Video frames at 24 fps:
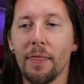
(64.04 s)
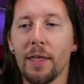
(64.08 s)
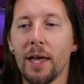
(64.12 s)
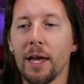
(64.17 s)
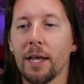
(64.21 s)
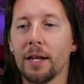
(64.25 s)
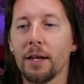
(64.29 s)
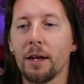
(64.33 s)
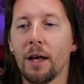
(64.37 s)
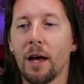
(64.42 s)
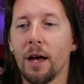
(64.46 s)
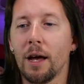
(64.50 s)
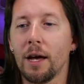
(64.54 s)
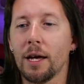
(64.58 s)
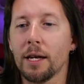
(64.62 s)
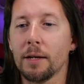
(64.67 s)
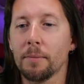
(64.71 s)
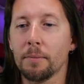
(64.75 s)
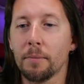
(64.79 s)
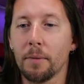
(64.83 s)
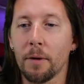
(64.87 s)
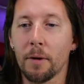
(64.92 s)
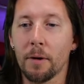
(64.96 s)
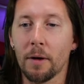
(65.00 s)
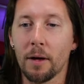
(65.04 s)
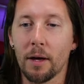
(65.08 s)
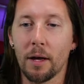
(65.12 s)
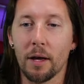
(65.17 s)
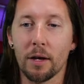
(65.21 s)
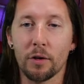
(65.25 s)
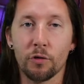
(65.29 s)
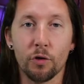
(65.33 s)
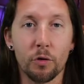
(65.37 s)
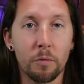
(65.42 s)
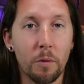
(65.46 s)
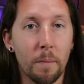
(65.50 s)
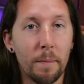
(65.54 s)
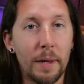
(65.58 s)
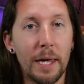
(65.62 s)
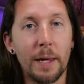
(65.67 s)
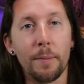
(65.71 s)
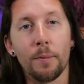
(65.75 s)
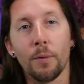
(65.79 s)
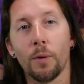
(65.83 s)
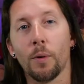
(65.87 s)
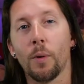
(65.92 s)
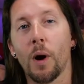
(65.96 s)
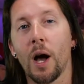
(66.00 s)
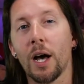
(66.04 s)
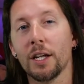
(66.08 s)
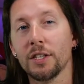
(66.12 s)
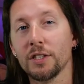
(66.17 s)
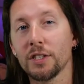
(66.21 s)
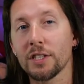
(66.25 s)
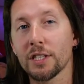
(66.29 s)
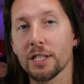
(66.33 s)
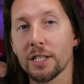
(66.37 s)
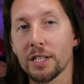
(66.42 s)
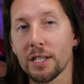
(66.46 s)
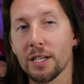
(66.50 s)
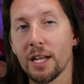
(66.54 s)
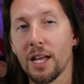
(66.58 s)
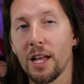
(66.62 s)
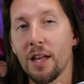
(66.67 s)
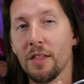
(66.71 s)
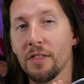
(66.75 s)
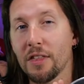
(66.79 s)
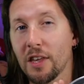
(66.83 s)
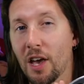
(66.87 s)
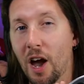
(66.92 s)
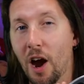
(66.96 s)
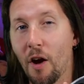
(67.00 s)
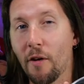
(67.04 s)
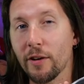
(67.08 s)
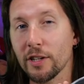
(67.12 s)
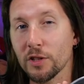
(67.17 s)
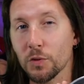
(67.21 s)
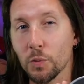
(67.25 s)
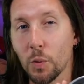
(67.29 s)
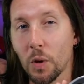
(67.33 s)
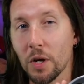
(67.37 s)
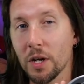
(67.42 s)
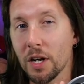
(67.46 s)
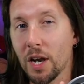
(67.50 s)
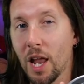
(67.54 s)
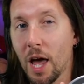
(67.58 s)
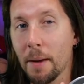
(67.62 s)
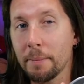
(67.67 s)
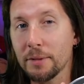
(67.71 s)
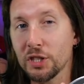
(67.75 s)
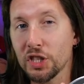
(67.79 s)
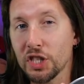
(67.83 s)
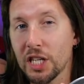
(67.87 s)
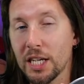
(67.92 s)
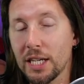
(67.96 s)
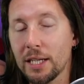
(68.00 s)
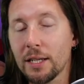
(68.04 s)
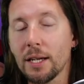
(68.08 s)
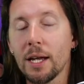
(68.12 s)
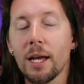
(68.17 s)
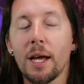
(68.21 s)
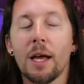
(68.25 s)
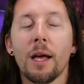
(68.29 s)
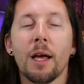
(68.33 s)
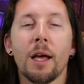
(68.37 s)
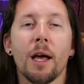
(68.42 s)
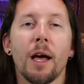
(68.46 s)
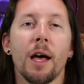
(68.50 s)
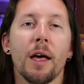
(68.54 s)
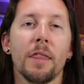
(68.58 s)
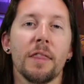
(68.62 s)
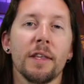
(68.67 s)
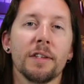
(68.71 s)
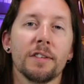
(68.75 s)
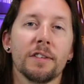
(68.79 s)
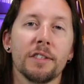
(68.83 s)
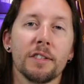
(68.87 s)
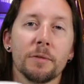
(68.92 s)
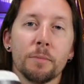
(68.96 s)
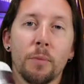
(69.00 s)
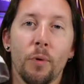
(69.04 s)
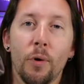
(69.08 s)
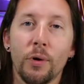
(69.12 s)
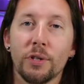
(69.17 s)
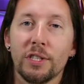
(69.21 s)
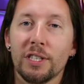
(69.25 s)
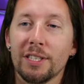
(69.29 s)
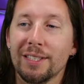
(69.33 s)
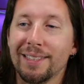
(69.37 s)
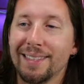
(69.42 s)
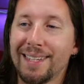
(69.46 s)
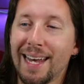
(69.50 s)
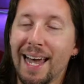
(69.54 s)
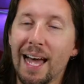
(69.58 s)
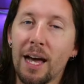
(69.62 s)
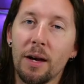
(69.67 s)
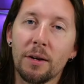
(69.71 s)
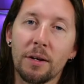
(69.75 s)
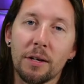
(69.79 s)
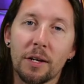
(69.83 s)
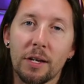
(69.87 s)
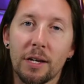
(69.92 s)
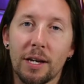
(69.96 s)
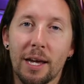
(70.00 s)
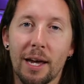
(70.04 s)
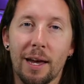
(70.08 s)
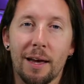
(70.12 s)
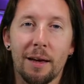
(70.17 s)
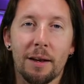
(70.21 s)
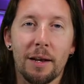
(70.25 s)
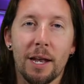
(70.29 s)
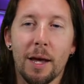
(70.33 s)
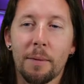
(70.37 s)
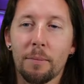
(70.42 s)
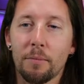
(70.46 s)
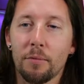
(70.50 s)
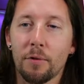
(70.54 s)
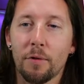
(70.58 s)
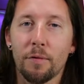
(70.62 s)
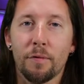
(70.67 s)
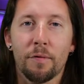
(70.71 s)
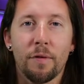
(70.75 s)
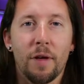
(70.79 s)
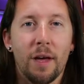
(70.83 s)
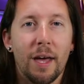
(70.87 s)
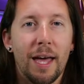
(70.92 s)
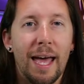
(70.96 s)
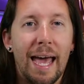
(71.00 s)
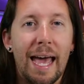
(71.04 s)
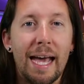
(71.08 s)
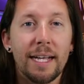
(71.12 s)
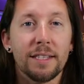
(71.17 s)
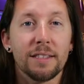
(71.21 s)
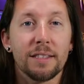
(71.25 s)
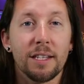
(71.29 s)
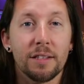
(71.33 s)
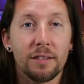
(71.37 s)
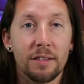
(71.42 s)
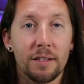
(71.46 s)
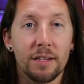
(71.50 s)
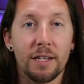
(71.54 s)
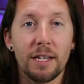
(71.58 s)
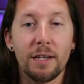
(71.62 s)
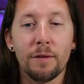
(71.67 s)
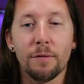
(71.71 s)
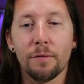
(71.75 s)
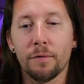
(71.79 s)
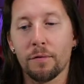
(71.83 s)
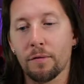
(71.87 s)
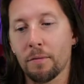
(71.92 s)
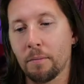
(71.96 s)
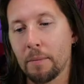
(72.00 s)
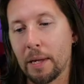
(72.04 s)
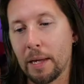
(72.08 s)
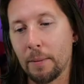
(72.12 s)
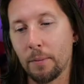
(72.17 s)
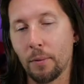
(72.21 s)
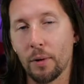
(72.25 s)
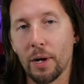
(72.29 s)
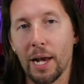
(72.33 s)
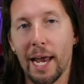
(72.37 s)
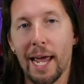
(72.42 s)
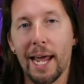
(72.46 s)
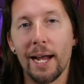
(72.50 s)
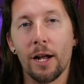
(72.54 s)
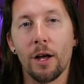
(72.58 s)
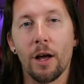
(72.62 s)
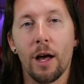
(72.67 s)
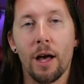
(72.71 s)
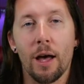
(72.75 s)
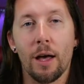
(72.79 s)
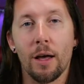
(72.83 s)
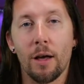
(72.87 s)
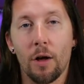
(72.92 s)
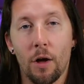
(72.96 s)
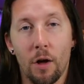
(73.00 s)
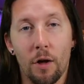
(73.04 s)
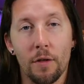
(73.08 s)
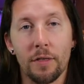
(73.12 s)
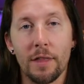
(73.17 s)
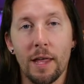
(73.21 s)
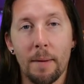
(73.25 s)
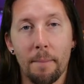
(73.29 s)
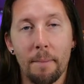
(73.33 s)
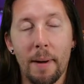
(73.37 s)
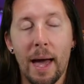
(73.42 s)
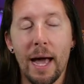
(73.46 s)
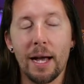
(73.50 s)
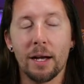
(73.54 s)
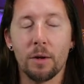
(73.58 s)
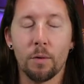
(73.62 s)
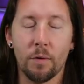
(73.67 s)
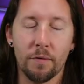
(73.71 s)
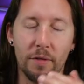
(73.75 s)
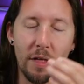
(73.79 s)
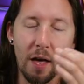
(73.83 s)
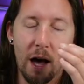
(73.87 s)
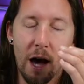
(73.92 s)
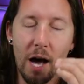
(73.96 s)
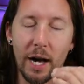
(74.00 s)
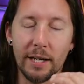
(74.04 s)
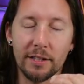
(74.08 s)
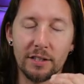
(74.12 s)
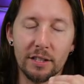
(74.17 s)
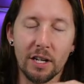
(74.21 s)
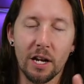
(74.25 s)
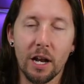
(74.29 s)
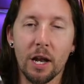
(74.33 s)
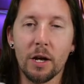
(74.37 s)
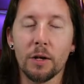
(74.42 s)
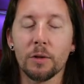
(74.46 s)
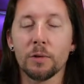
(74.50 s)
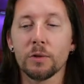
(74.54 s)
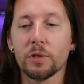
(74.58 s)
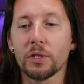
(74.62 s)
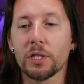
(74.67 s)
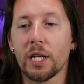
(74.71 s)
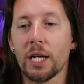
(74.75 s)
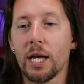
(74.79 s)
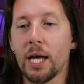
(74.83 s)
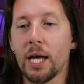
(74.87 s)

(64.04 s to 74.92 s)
then I put a group of people under the RX1 light machine. This is pointed down and they get a number of heads underneath, people laying on their back with their eyes closed.